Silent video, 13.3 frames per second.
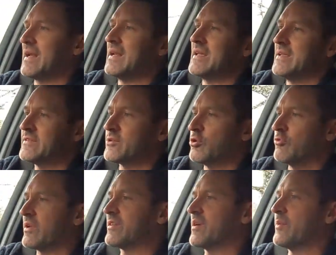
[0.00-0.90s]
daily
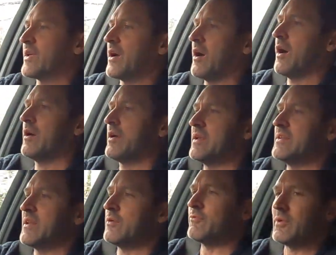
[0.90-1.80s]
school run type of car,
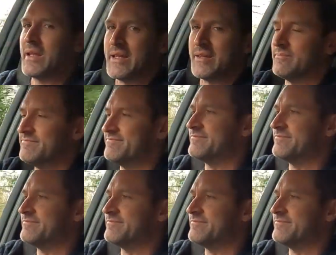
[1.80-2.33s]
and you don't really,